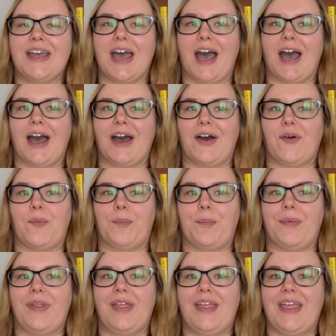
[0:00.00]

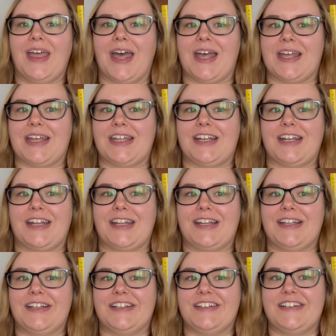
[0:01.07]
um, and
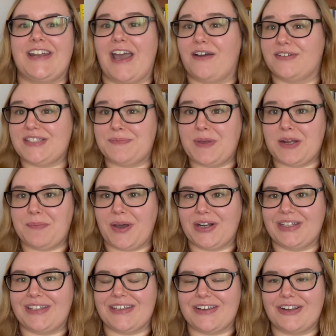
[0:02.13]
now it's been about a
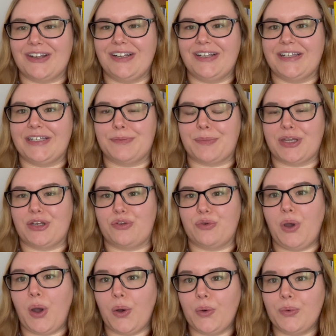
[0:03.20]
year in my new
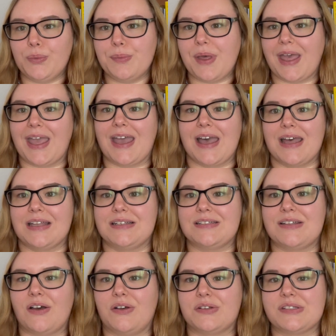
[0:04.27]
home and
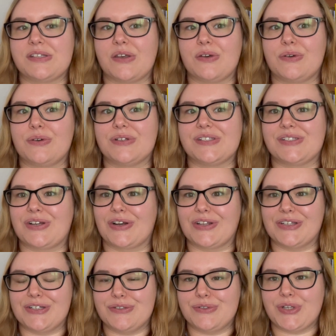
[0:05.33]
also starting
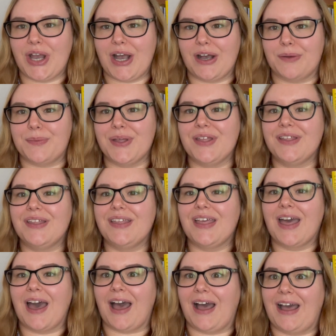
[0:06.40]
a new job.
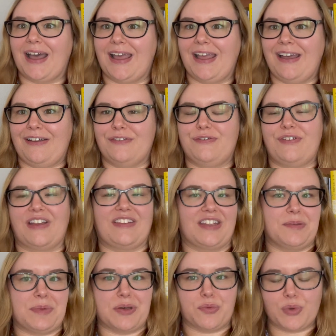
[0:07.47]
I have finally
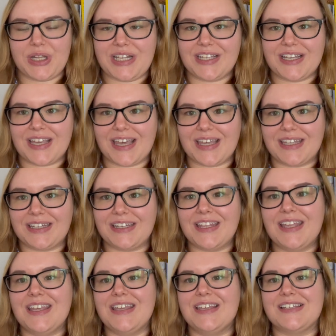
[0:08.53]
been reading again,
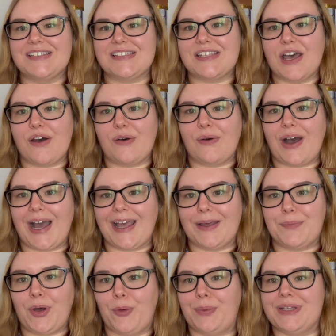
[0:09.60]
so I am
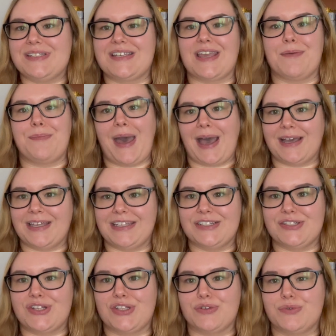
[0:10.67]
hoping to get back
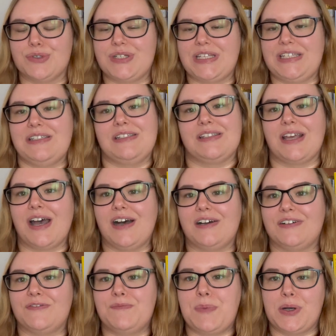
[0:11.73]
into the routine
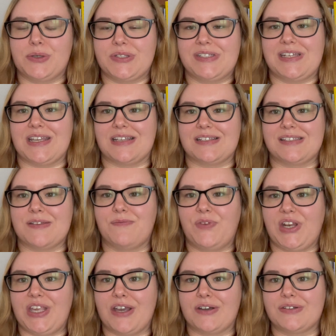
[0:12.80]
of posting some
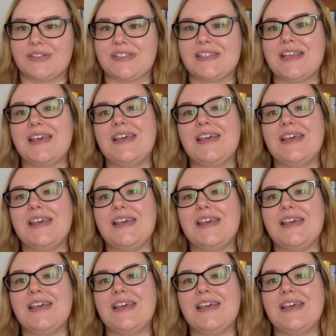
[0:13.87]
videos.